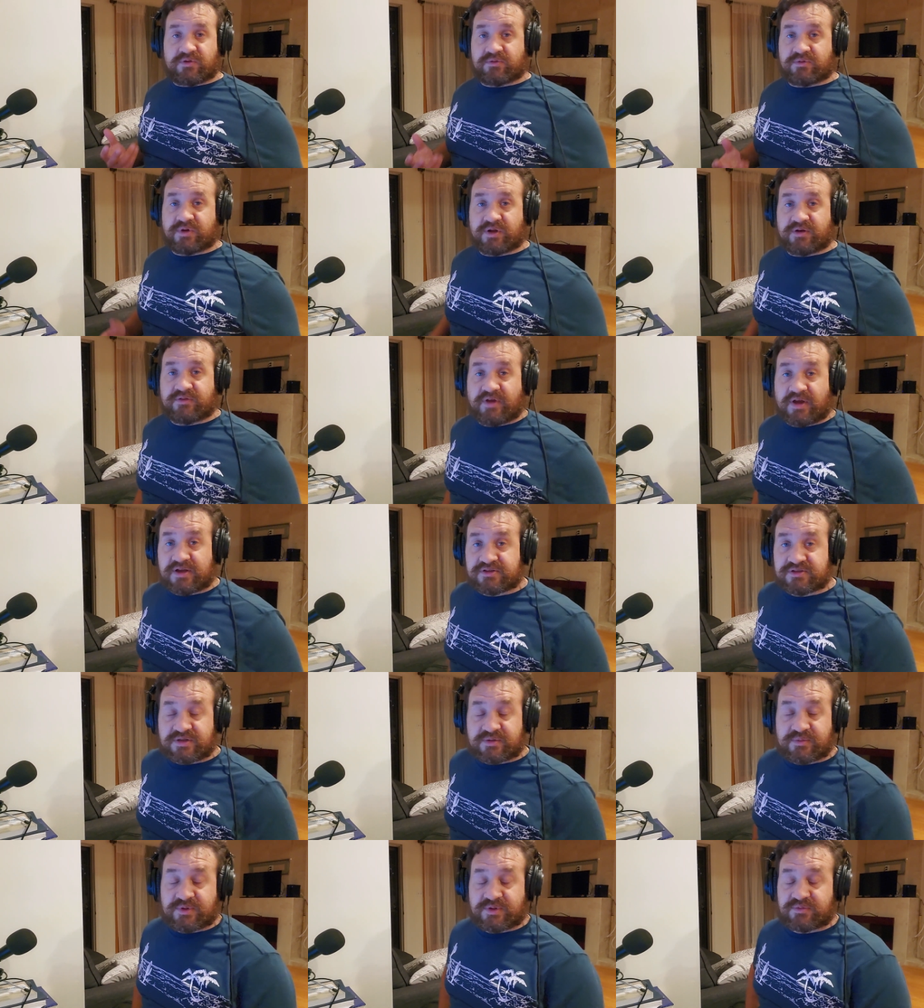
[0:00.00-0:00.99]
kind of asked
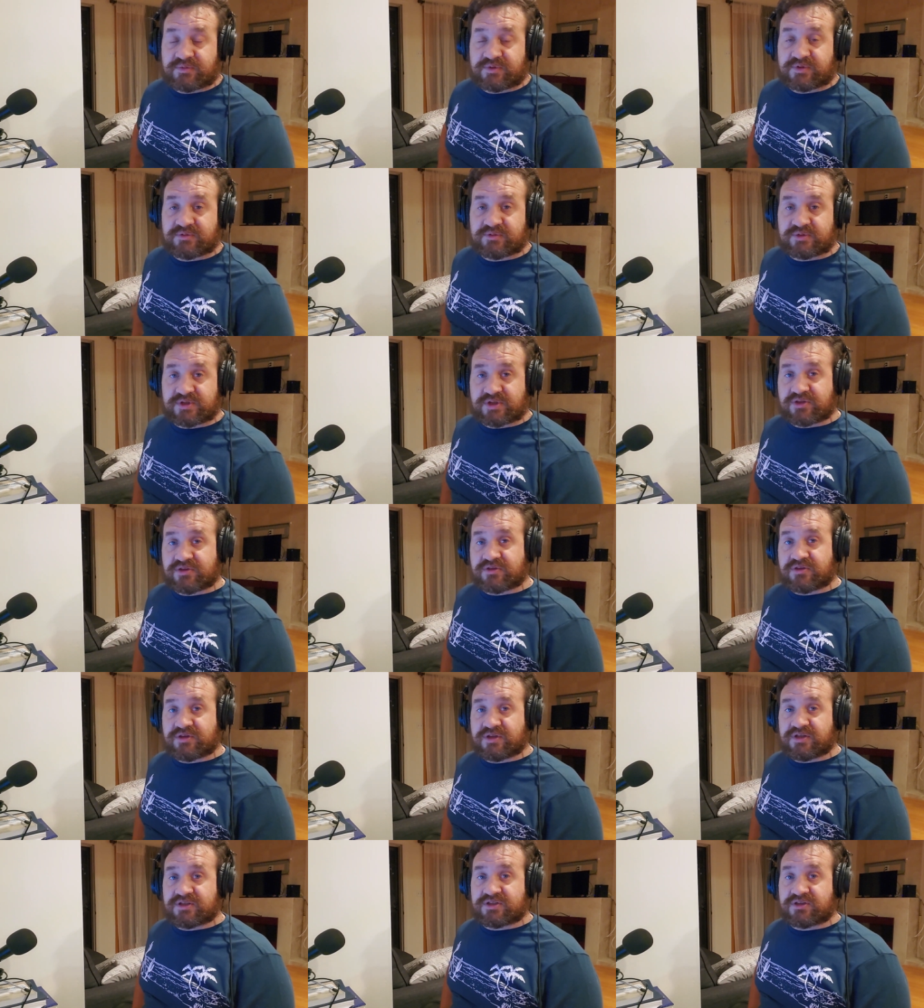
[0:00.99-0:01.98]
him.
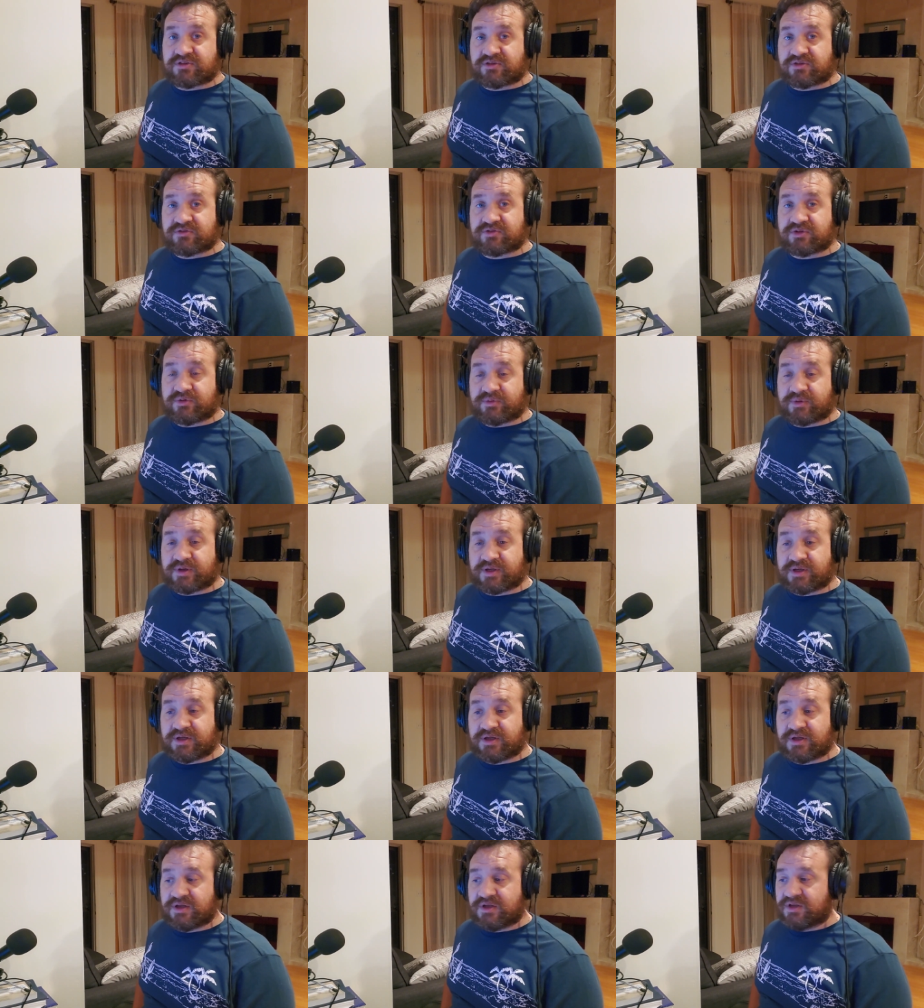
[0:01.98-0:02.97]
He's a third degree